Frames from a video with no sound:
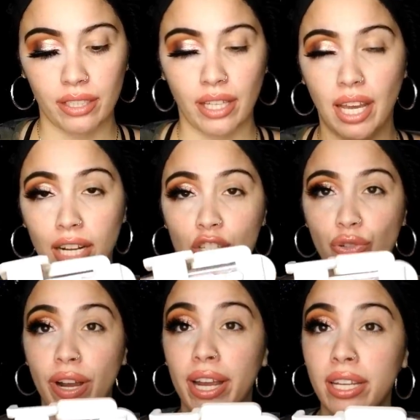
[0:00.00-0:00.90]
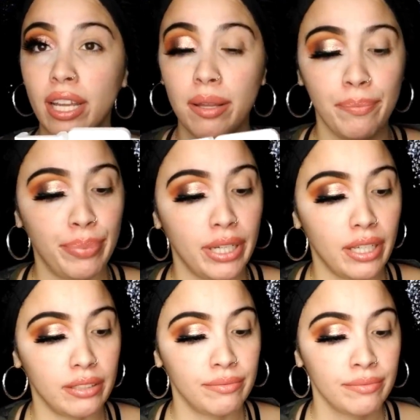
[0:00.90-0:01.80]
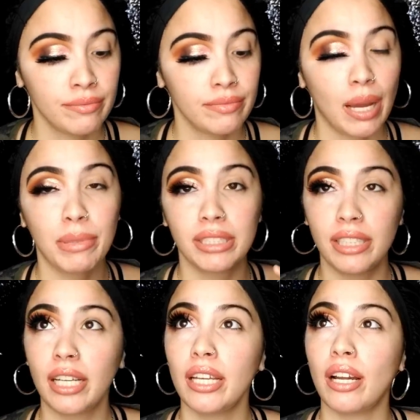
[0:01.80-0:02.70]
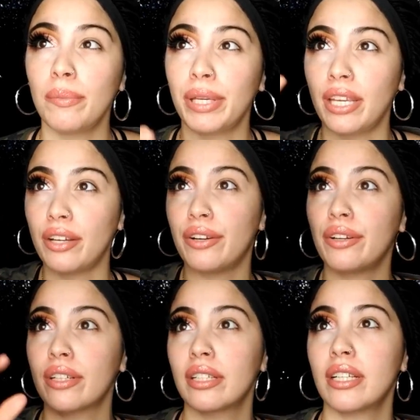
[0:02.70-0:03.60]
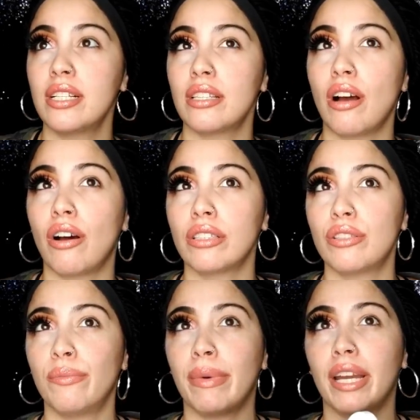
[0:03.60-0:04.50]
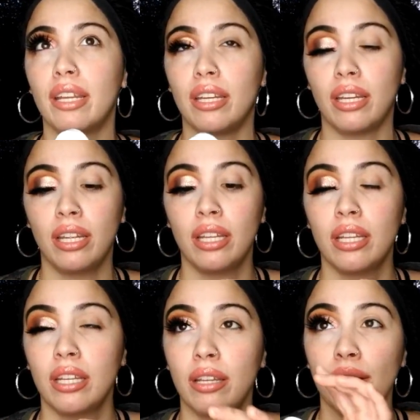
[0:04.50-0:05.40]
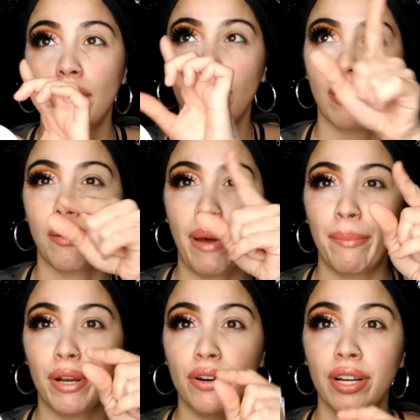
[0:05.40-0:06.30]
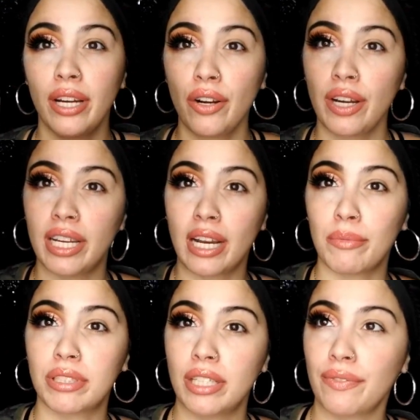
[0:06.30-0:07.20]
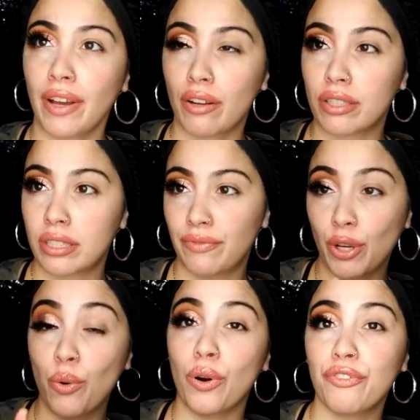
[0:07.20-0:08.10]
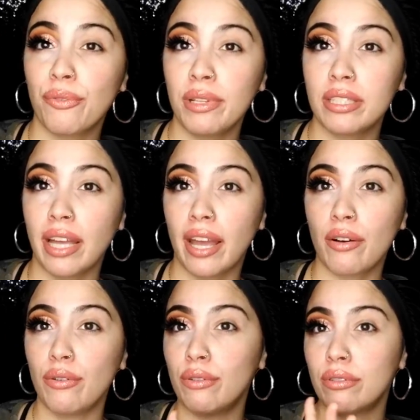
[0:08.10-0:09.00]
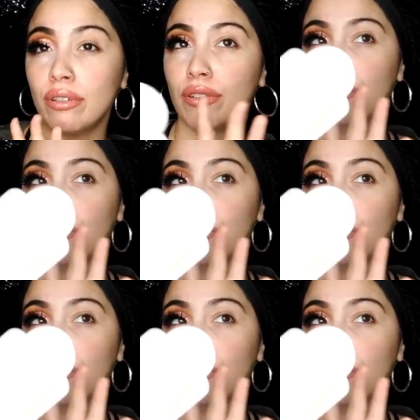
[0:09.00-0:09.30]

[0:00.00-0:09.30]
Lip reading: I didn't try it yet, but I'm gonna stick it up here onto my mirror here, and I'm gonna see if I could record from this angle or